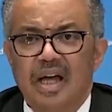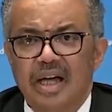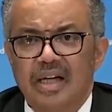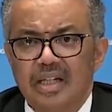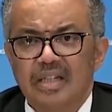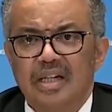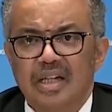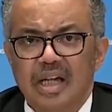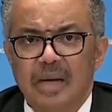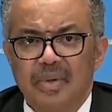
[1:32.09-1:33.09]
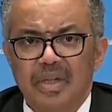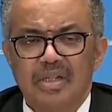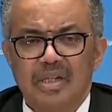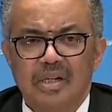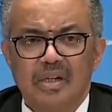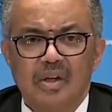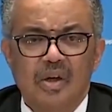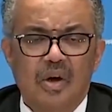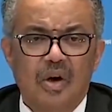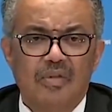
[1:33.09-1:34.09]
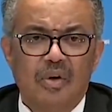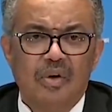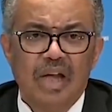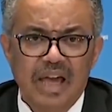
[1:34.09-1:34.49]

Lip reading: and critical appraisal of all